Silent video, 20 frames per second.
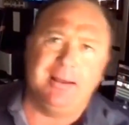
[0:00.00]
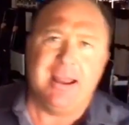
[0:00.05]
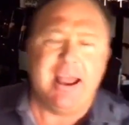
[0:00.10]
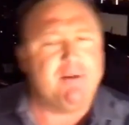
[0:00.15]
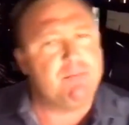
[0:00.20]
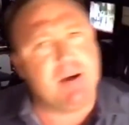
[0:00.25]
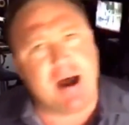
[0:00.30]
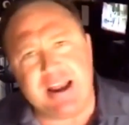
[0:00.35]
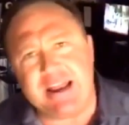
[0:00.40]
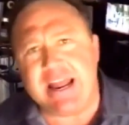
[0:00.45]

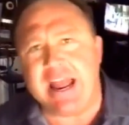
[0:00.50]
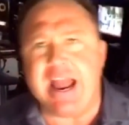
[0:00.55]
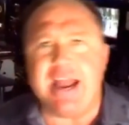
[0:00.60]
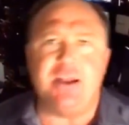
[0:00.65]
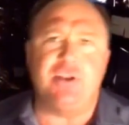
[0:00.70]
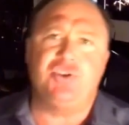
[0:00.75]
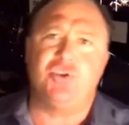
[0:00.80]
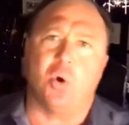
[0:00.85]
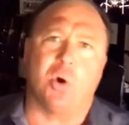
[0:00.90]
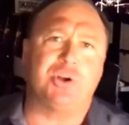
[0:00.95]
Everybody
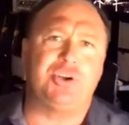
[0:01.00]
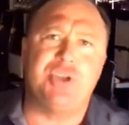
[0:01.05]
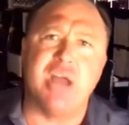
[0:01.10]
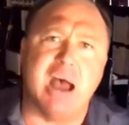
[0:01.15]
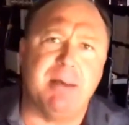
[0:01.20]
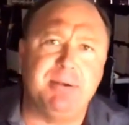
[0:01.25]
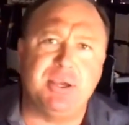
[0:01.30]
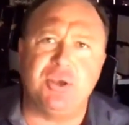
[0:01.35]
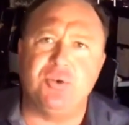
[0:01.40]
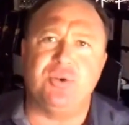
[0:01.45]
hated George
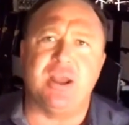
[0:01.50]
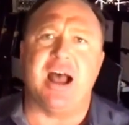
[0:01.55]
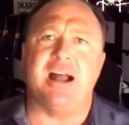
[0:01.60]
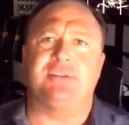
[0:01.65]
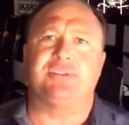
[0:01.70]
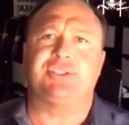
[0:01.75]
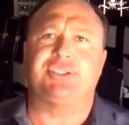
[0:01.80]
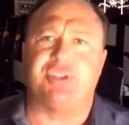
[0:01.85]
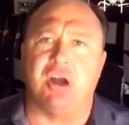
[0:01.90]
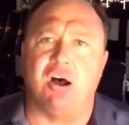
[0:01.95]
W., who got
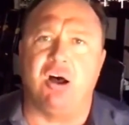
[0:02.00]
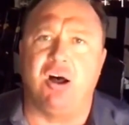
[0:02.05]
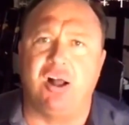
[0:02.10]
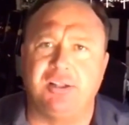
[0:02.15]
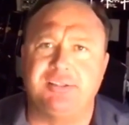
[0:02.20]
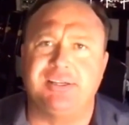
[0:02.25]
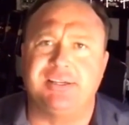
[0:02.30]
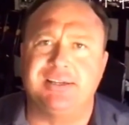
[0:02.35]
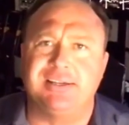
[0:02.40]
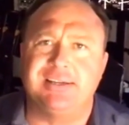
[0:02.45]

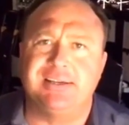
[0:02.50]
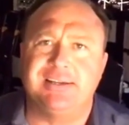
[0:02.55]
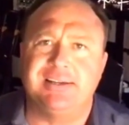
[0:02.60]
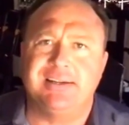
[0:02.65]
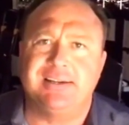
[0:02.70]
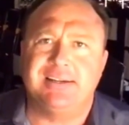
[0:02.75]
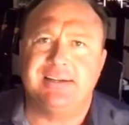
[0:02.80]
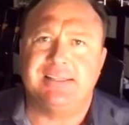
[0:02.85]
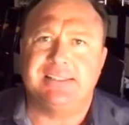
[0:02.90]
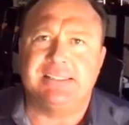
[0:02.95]
installed.
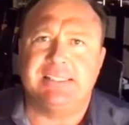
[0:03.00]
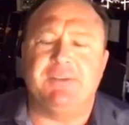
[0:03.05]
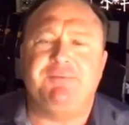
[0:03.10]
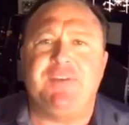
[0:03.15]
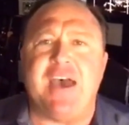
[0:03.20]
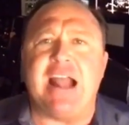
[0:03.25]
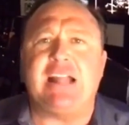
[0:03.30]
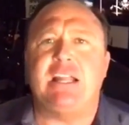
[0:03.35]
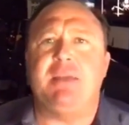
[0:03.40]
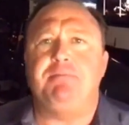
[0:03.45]
The
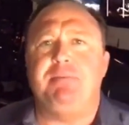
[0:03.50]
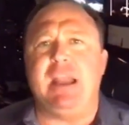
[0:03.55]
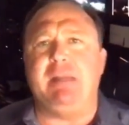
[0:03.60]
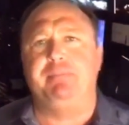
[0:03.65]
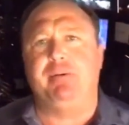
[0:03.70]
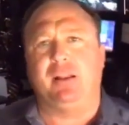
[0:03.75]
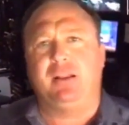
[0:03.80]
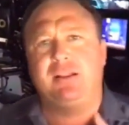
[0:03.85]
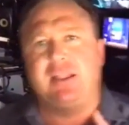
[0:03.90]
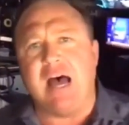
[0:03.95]
fact that
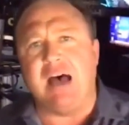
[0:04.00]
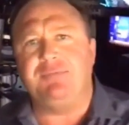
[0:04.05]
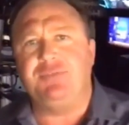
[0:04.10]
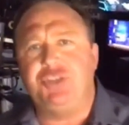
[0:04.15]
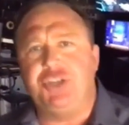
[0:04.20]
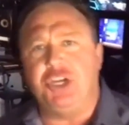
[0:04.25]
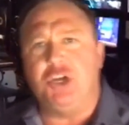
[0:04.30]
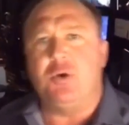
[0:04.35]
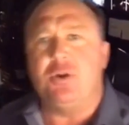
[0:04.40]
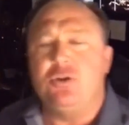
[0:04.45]
people loved
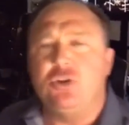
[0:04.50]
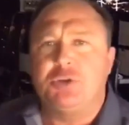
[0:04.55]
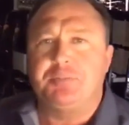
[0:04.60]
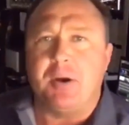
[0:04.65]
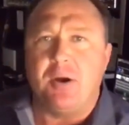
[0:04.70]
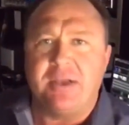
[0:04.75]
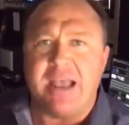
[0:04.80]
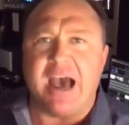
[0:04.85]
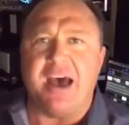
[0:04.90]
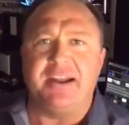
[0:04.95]
you and you
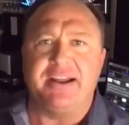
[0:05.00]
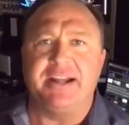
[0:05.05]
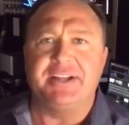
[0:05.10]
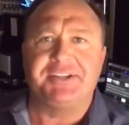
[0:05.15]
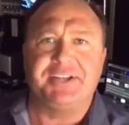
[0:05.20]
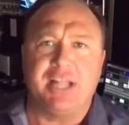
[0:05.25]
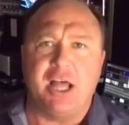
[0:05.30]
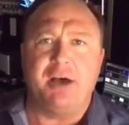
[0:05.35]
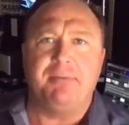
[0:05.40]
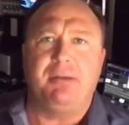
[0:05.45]
spoke out against
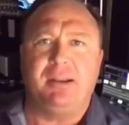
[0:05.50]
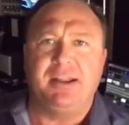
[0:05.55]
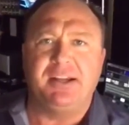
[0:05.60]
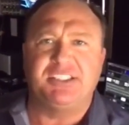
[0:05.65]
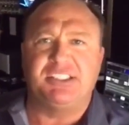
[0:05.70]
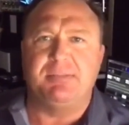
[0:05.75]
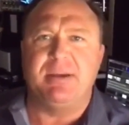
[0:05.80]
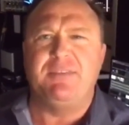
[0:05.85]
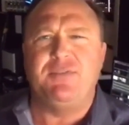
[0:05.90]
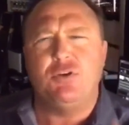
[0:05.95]

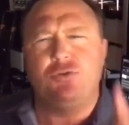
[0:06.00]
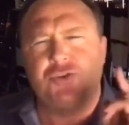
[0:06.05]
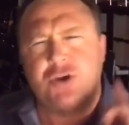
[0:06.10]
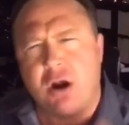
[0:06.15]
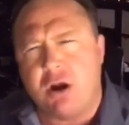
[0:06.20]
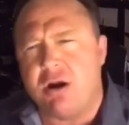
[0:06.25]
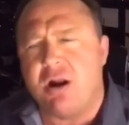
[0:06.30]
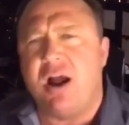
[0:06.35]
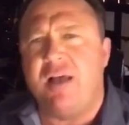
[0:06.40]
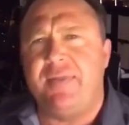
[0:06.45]
globalism, if you
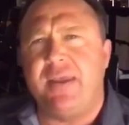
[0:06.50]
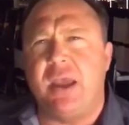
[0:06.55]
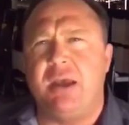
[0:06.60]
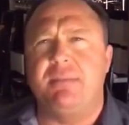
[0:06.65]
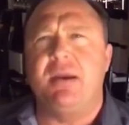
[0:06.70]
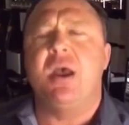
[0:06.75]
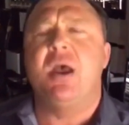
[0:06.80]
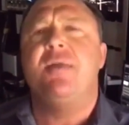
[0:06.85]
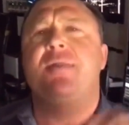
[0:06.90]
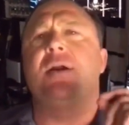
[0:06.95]
turn on them,
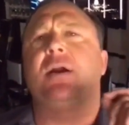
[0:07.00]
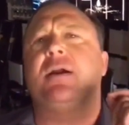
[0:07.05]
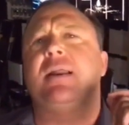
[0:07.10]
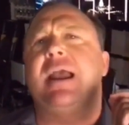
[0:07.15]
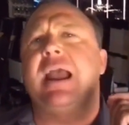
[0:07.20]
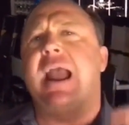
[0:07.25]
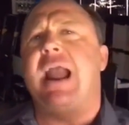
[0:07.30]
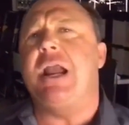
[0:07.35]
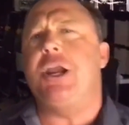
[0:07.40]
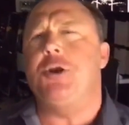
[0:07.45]
they're going to
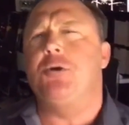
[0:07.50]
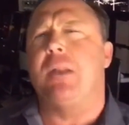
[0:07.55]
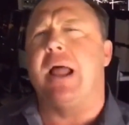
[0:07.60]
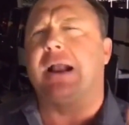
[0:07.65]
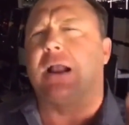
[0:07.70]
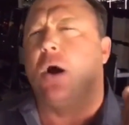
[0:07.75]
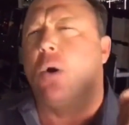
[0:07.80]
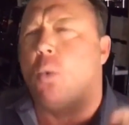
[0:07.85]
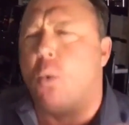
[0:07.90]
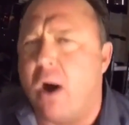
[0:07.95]
hate you like
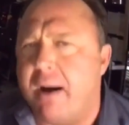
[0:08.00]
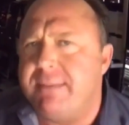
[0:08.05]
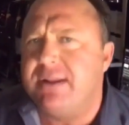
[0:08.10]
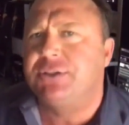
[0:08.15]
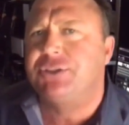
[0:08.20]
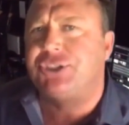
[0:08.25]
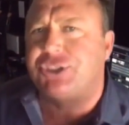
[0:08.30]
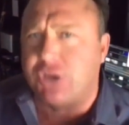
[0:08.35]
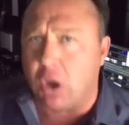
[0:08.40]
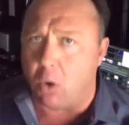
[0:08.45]
a woman
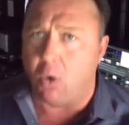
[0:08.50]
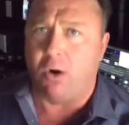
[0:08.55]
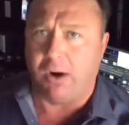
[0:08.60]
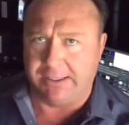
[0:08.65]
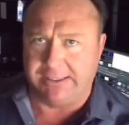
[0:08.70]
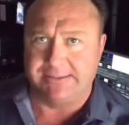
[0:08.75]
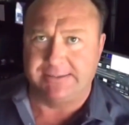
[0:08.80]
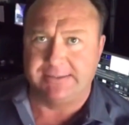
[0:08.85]
scorned.